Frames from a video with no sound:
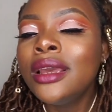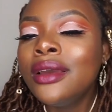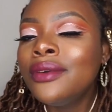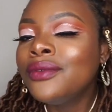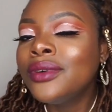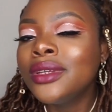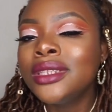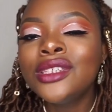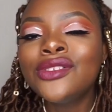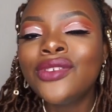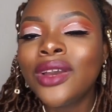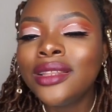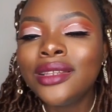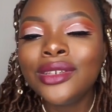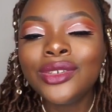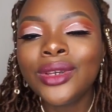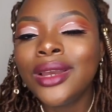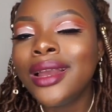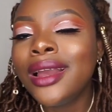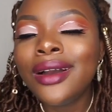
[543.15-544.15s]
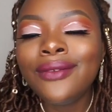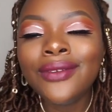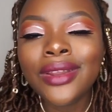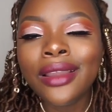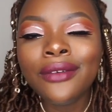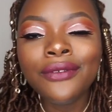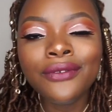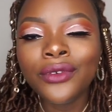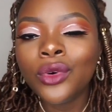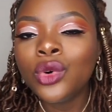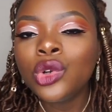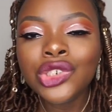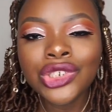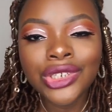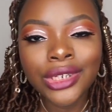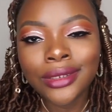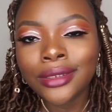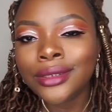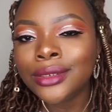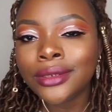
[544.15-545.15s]
For this foundation, I have like 4
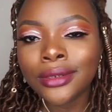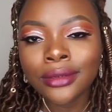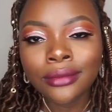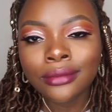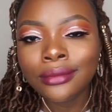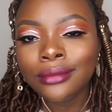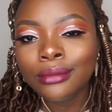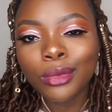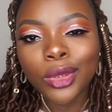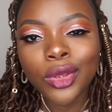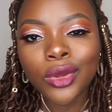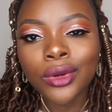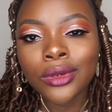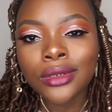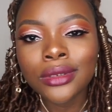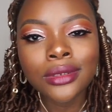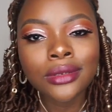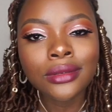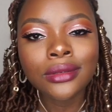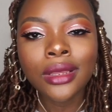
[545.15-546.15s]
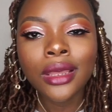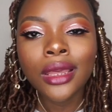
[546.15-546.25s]
shades because